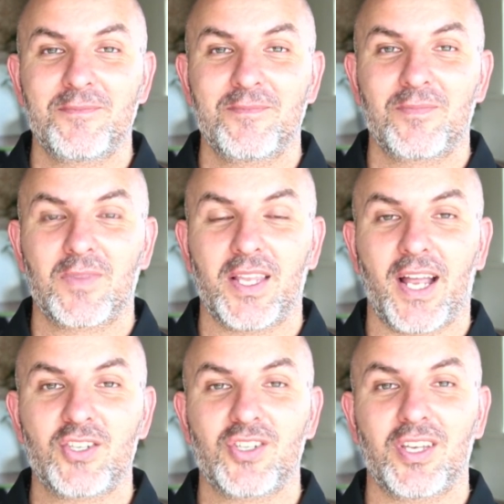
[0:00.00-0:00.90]

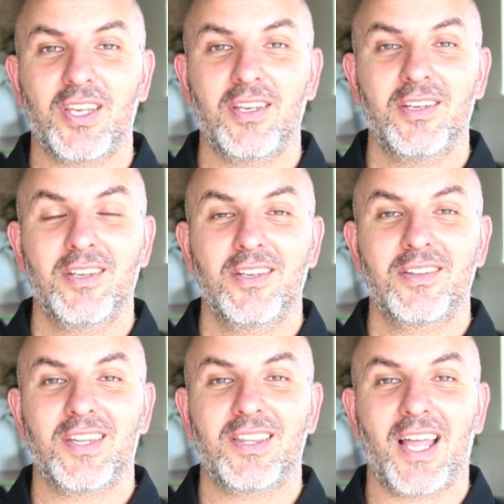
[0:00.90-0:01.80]

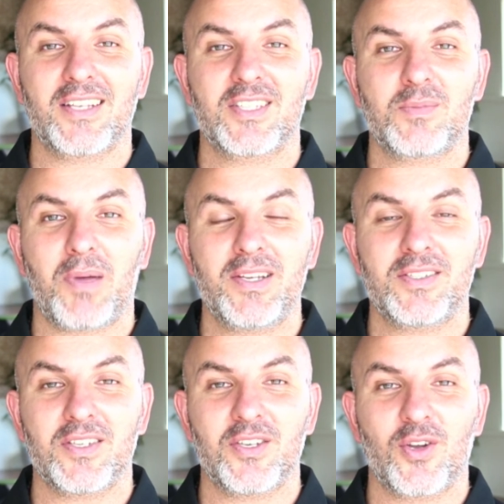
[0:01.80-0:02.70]
That space
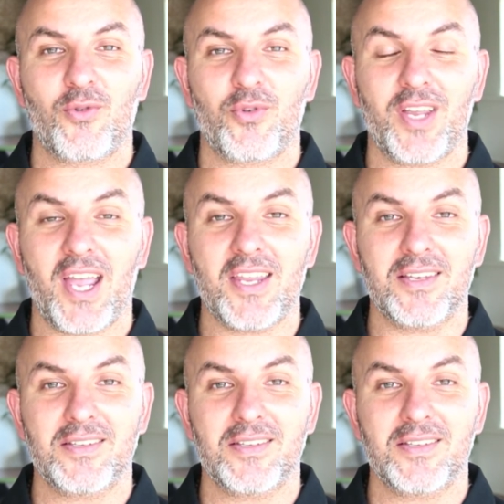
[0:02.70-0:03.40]
that you create